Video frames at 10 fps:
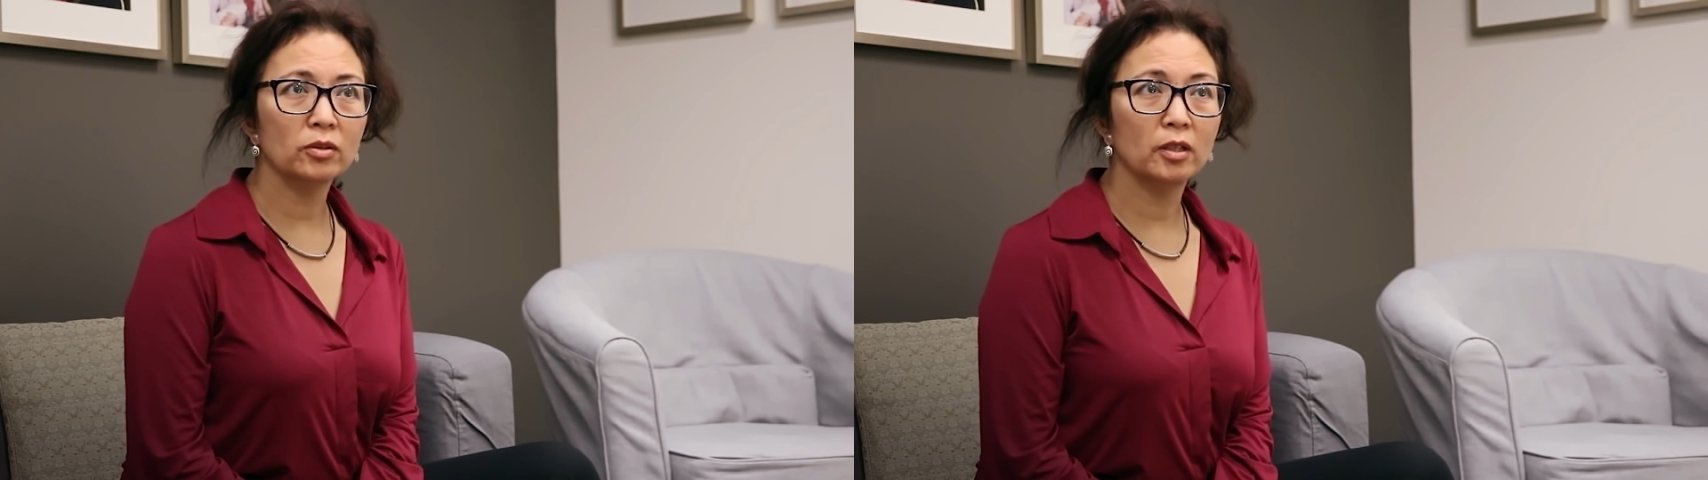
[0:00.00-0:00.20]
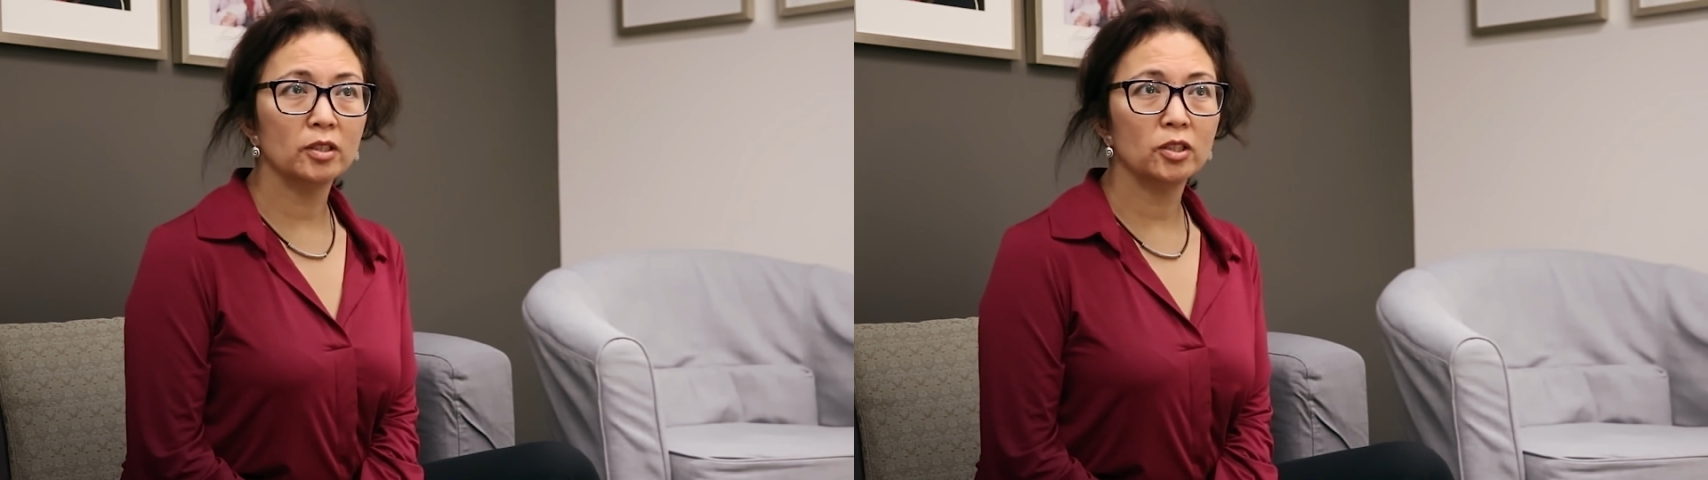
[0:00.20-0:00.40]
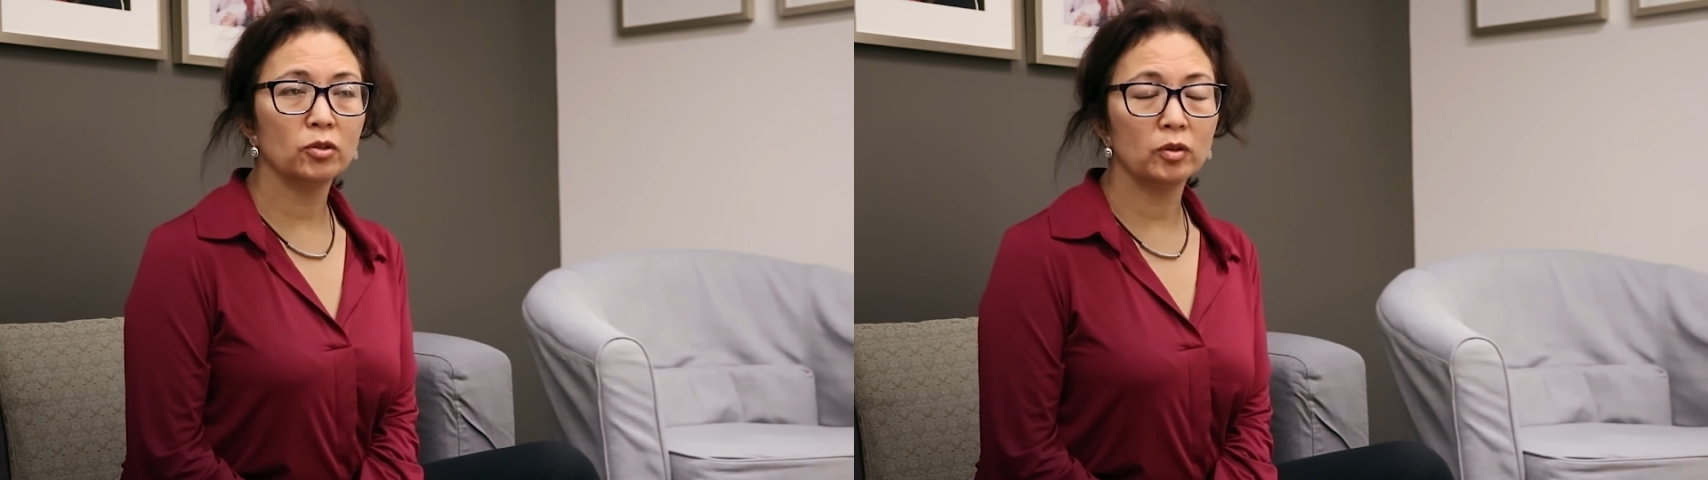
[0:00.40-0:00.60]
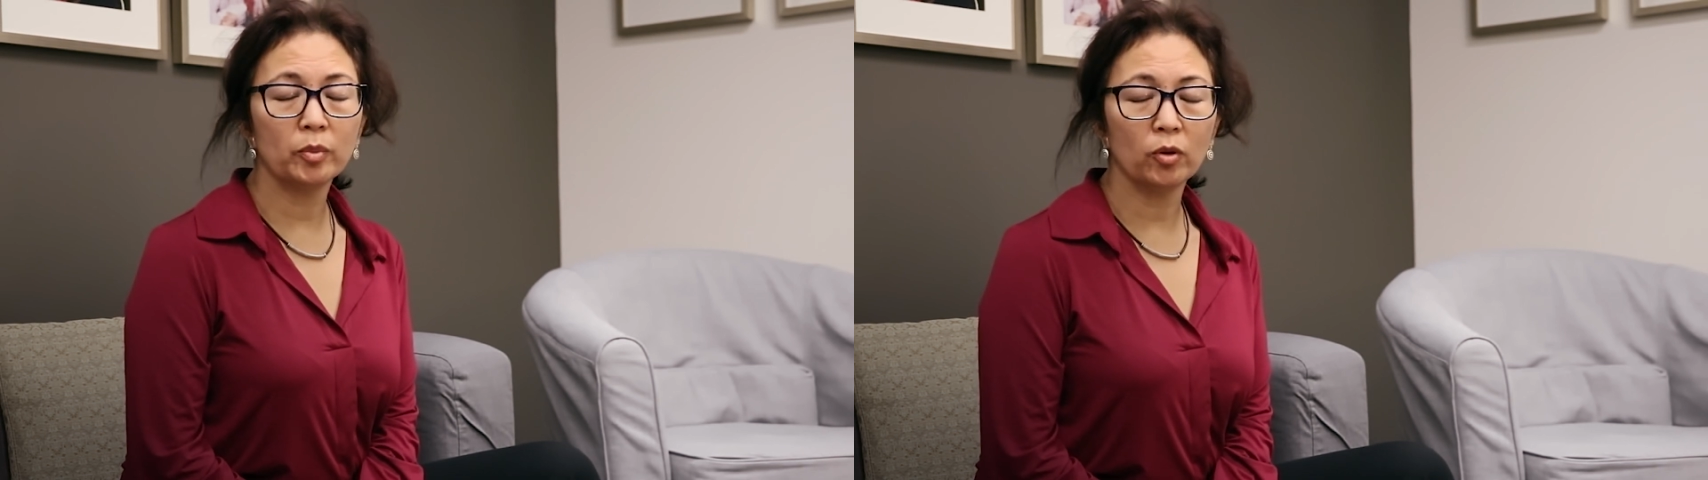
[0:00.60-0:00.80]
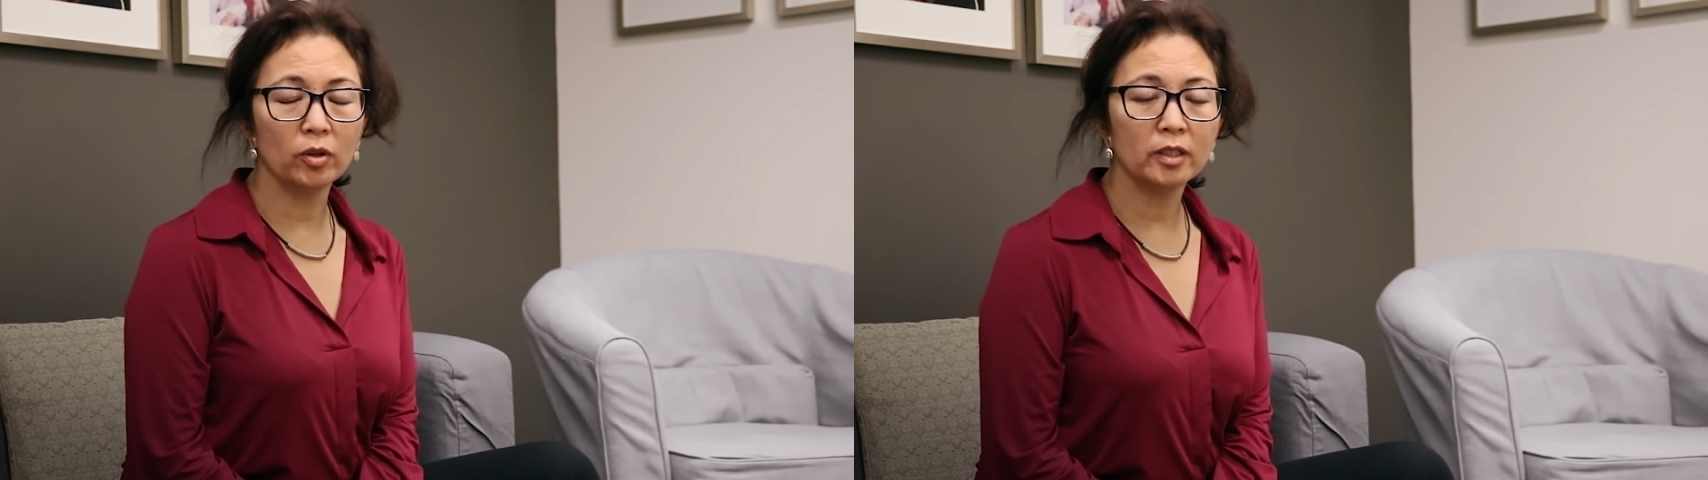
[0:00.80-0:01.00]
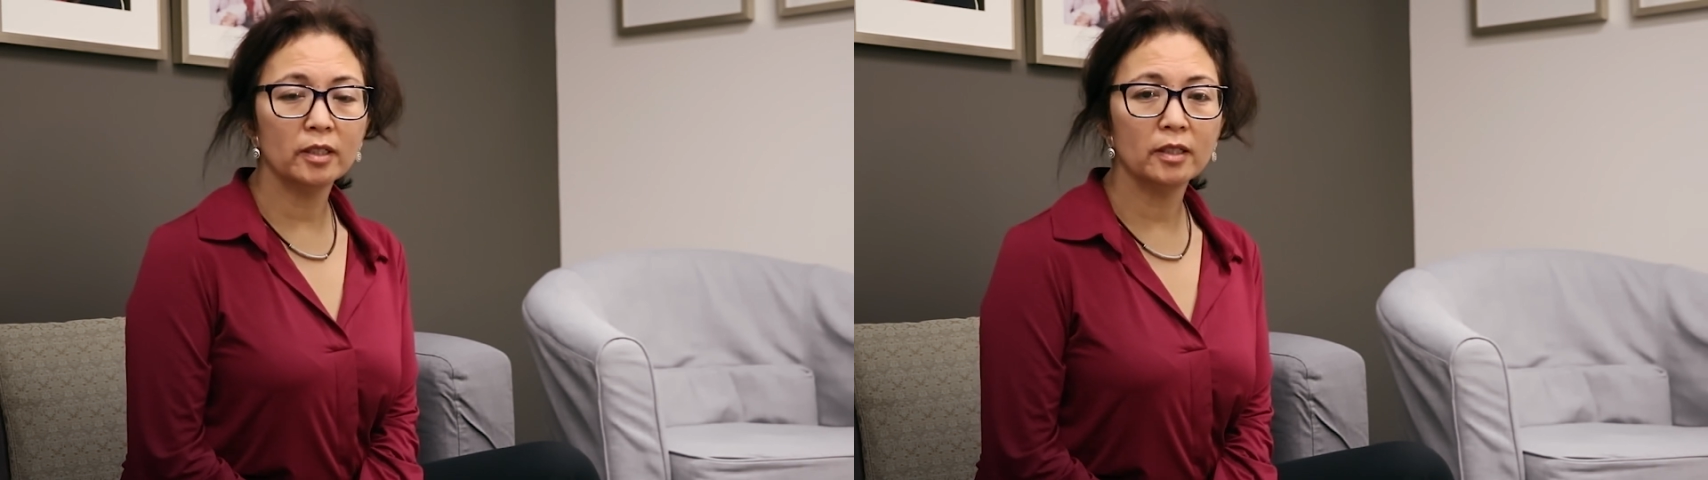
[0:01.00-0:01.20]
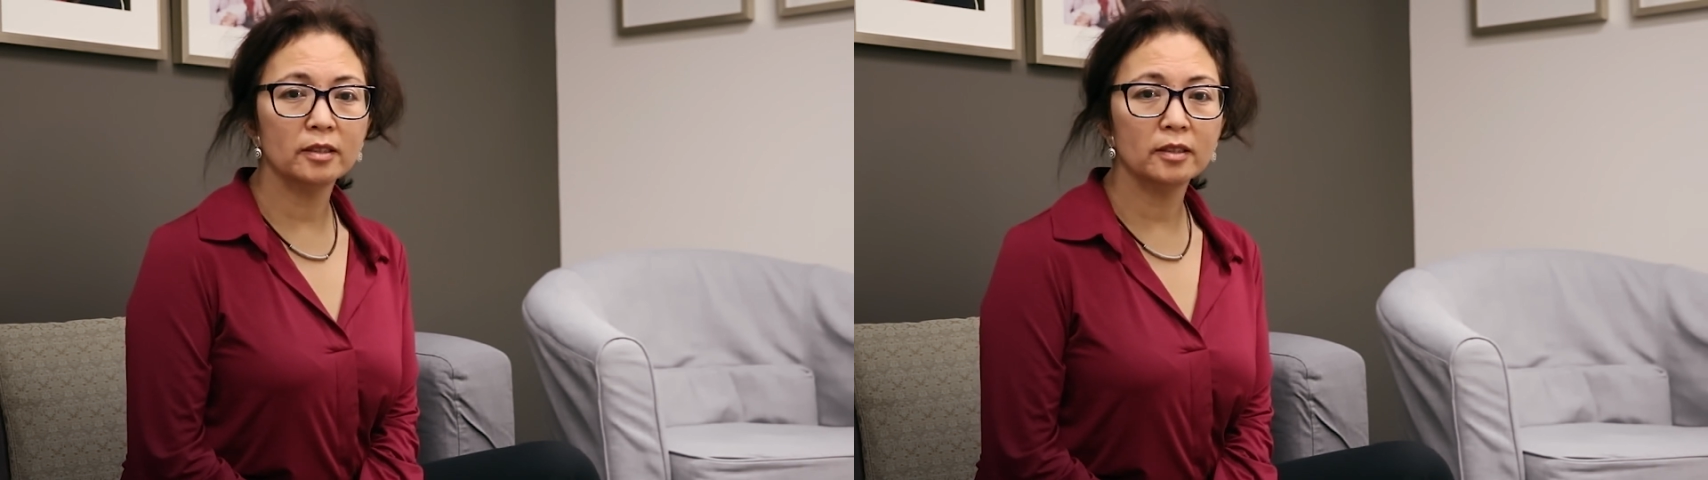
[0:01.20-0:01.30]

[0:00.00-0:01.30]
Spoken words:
or not to report,